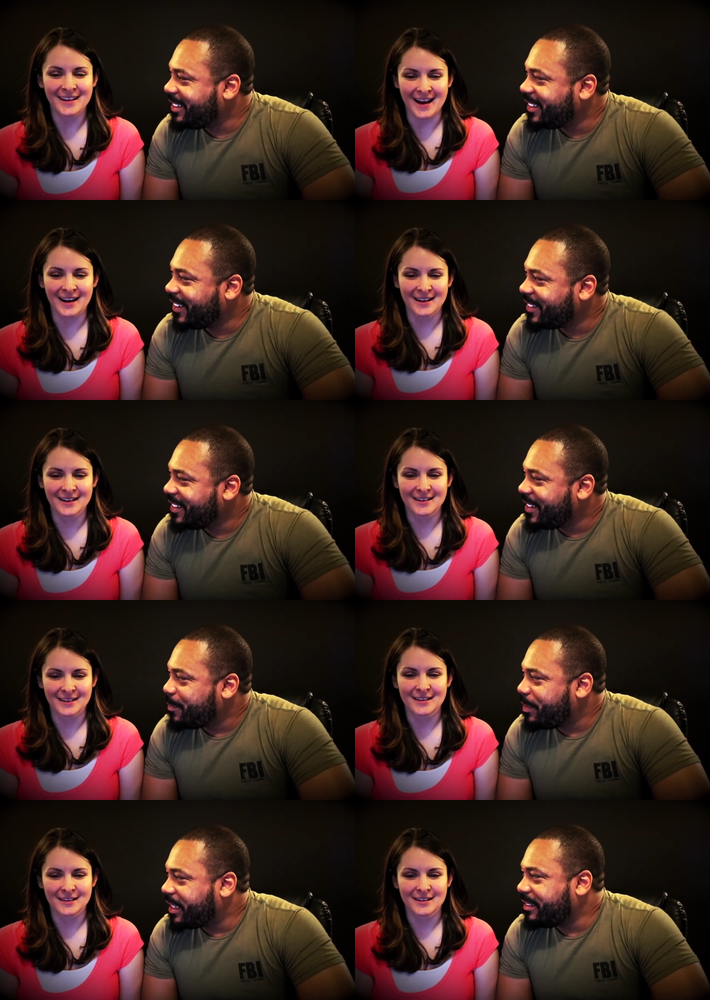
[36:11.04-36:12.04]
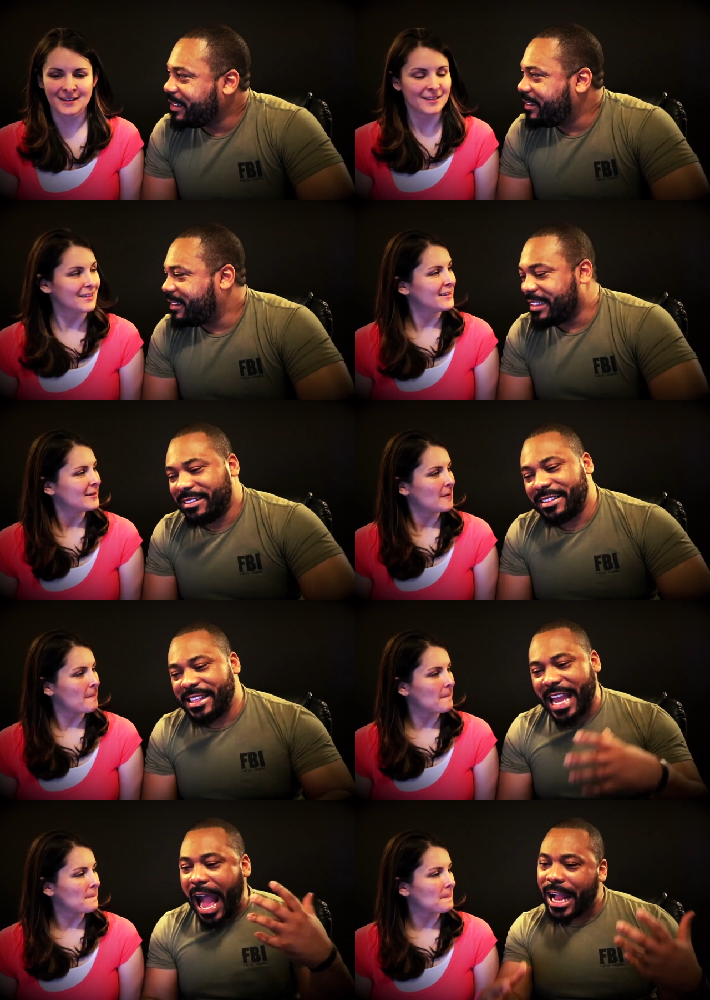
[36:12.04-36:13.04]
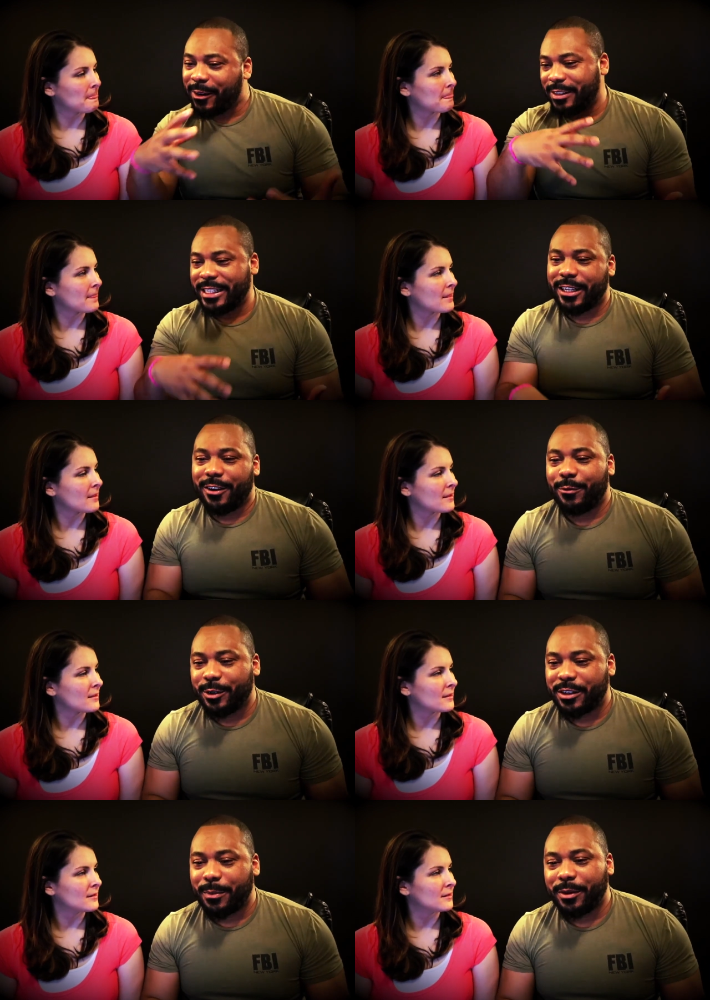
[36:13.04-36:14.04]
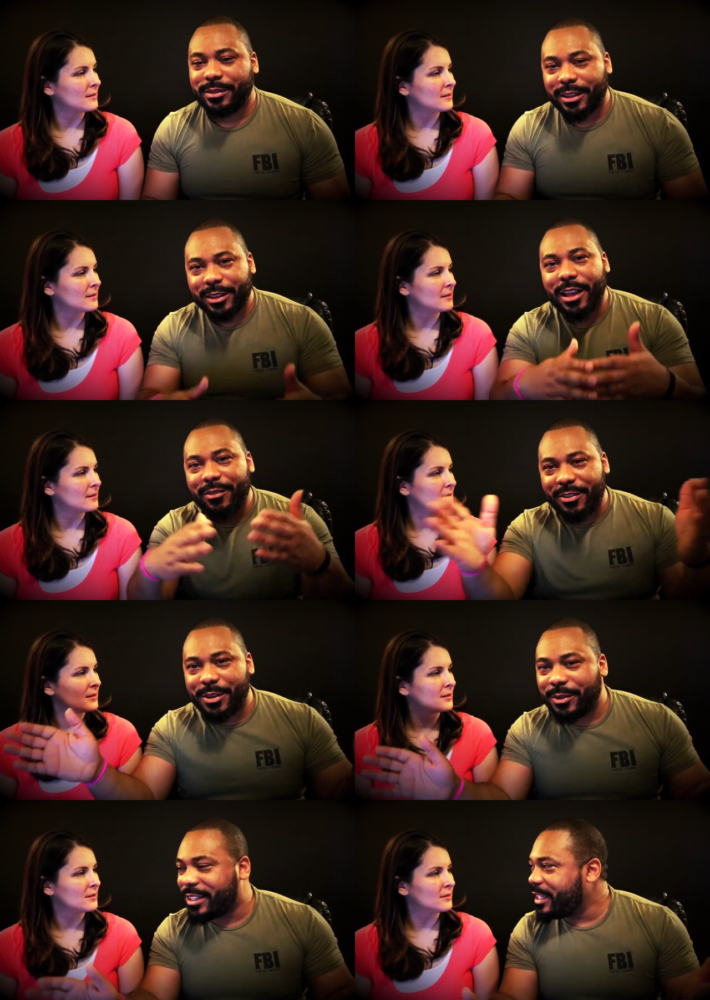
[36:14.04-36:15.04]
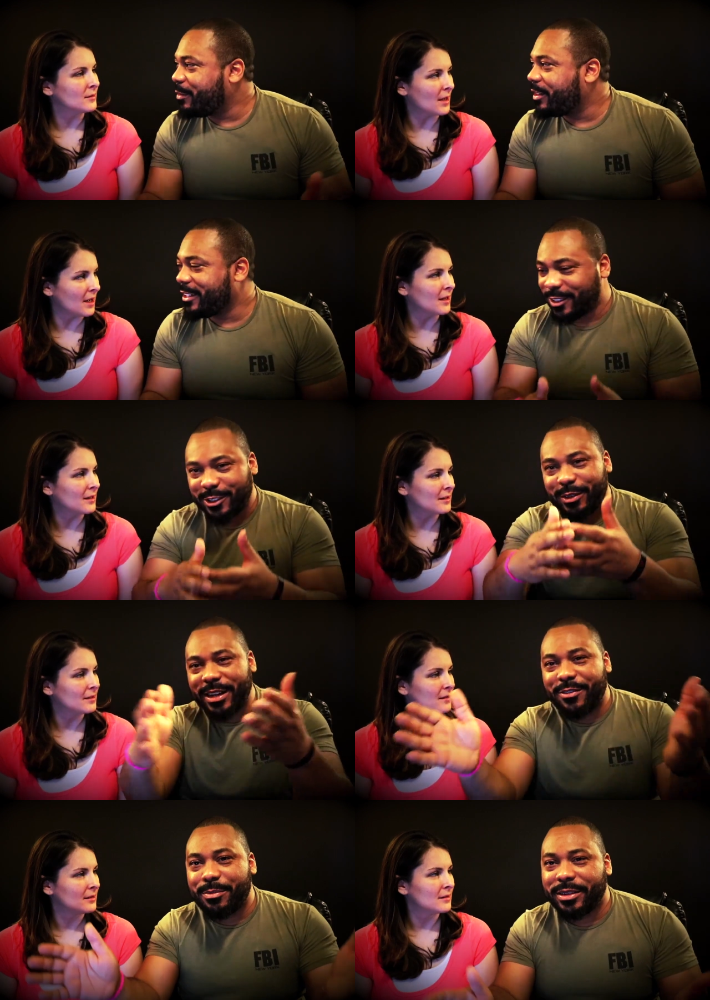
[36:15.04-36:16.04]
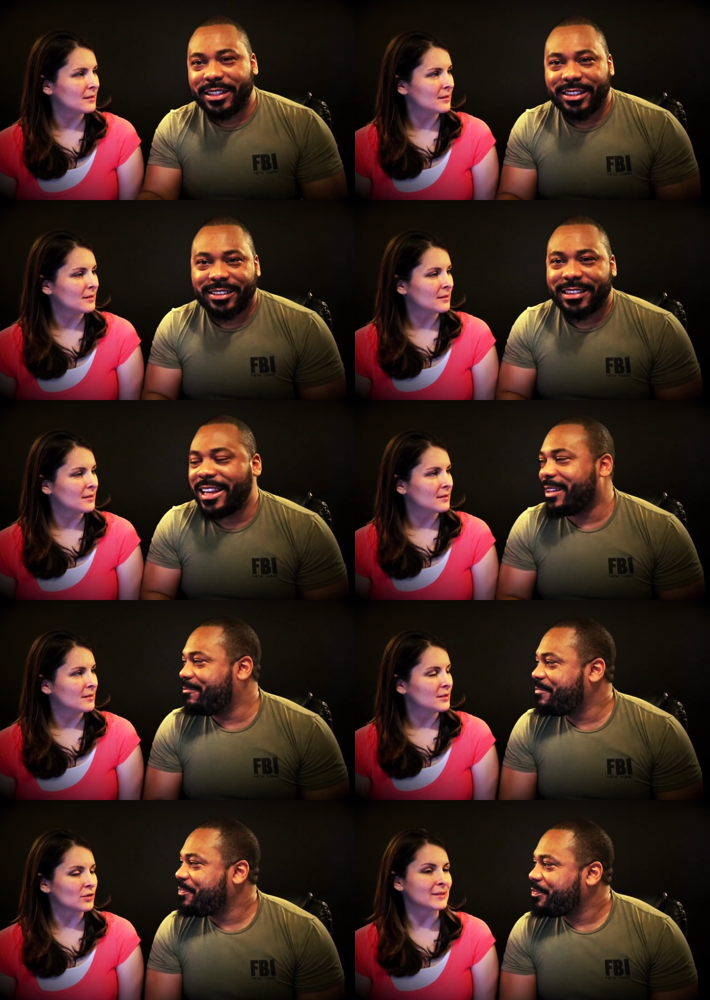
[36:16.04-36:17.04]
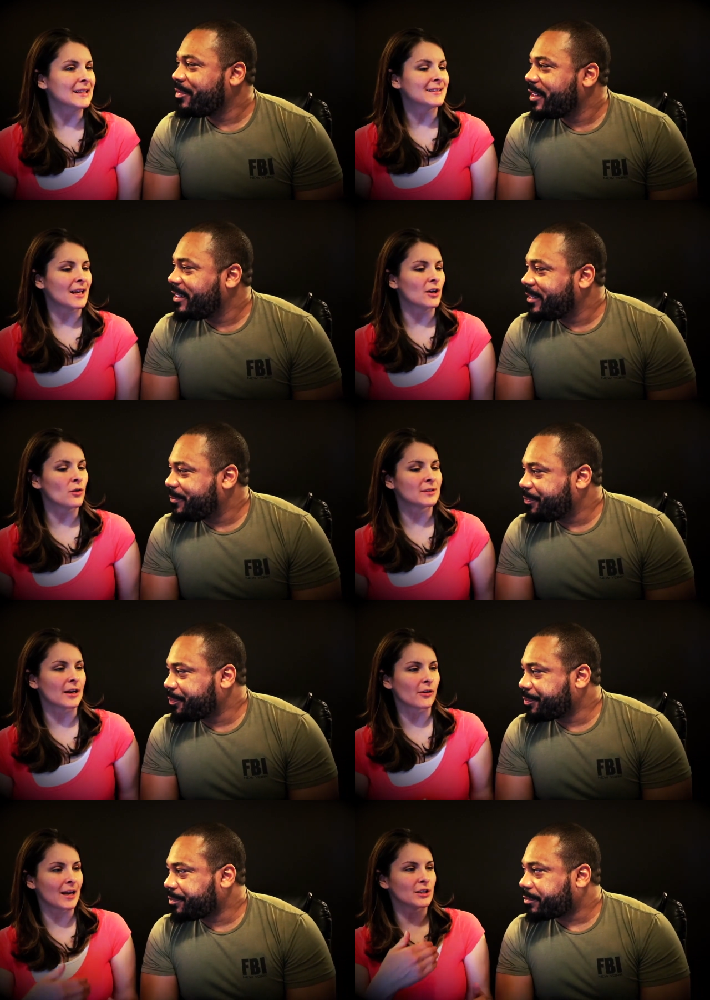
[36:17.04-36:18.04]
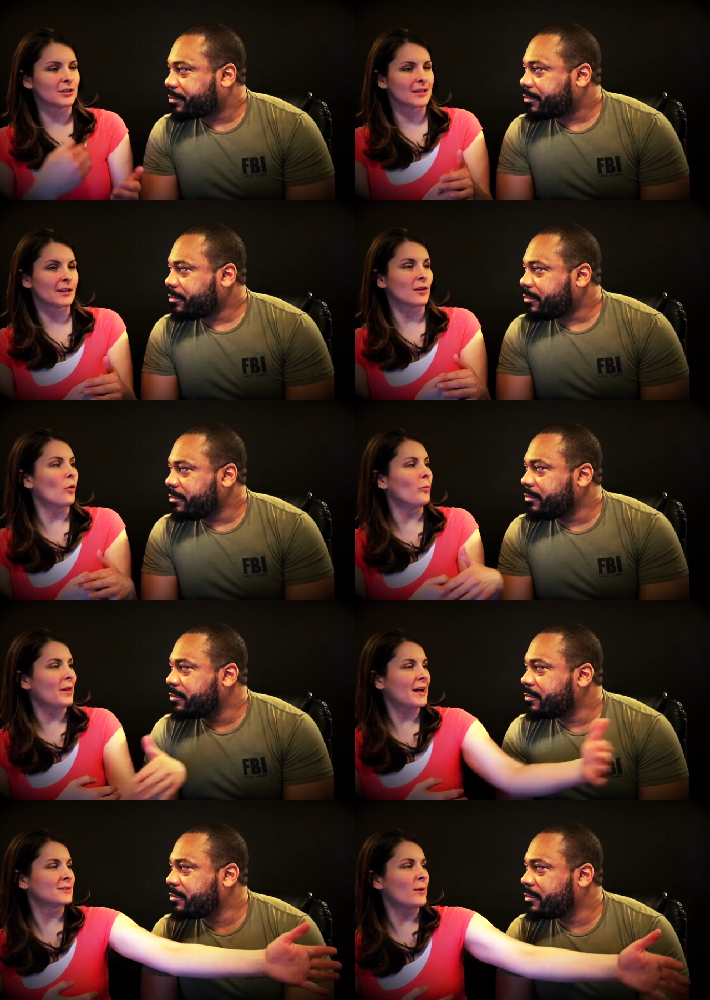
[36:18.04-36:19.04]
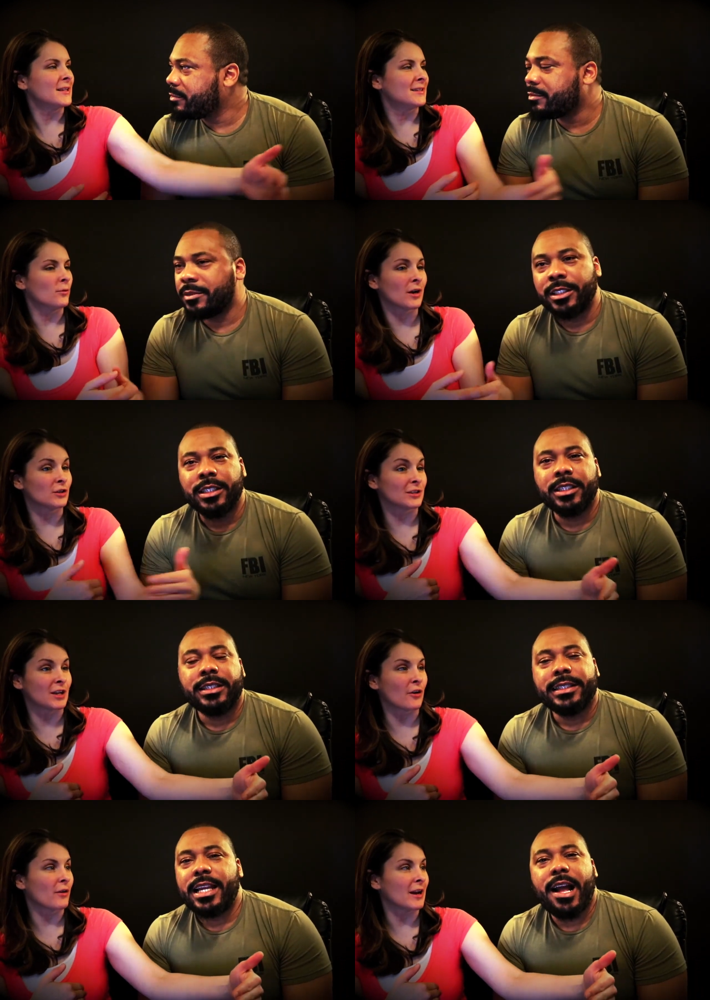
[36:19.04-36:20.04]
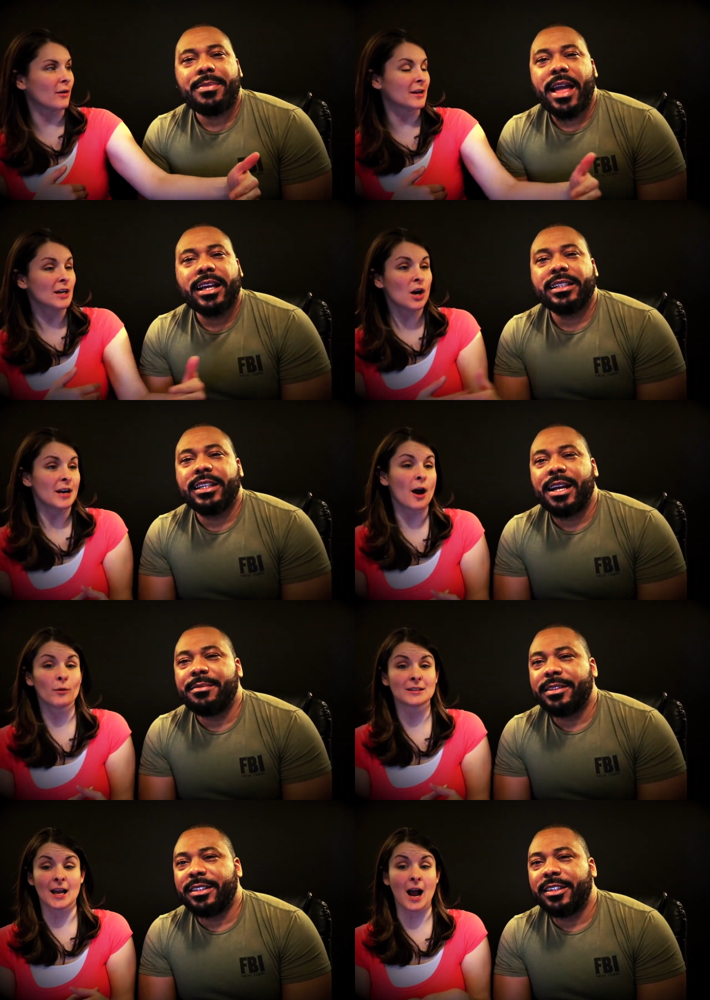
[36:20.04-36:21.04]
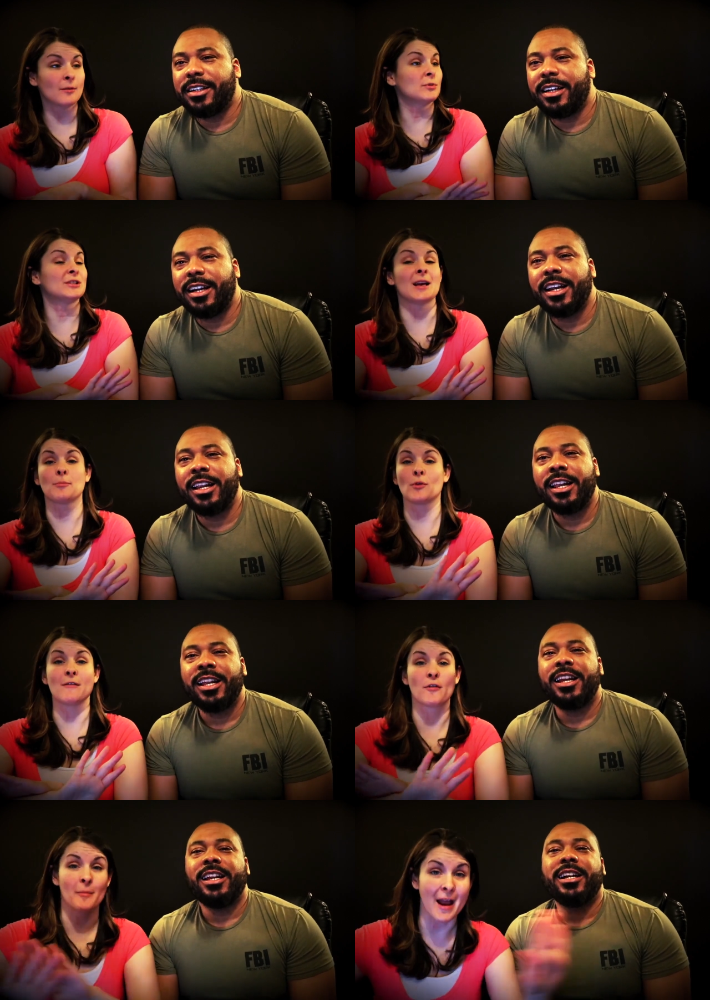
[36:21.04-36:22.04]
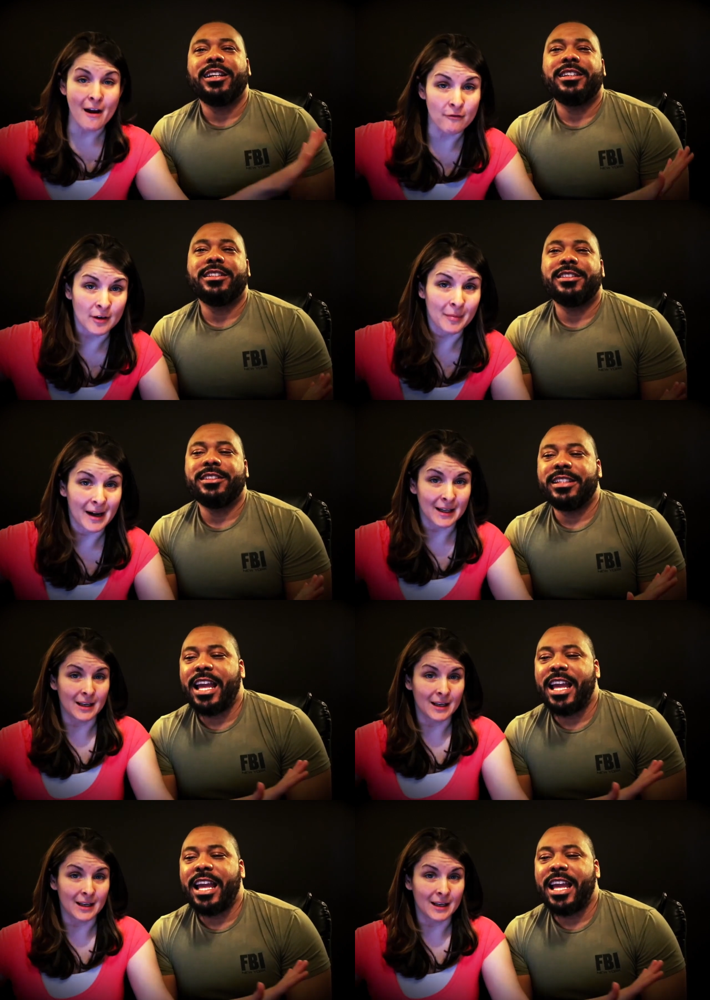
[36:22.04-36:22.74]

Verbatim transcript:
Speaker 1: Yeah. You know? Because it's it's the irony of we're supposed to love everyone equally uh -huh. or uh-huh. treat everybody the same.
Speaker 2: So is he saying no segregations like the whole blacks whites thing? we're not just segregating? Yeah, I'm not gonna. Now I'm, we're saying I'm just separate from everybody.